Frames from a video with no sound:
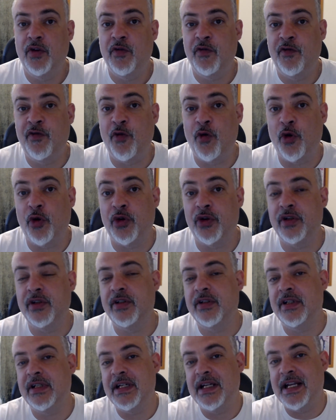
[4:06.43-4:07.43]
for
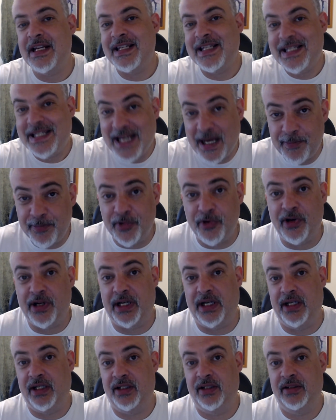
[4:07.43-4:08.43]

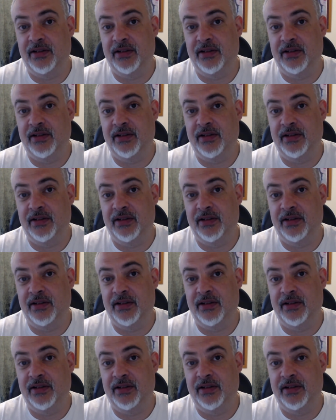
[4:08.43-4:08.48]
separating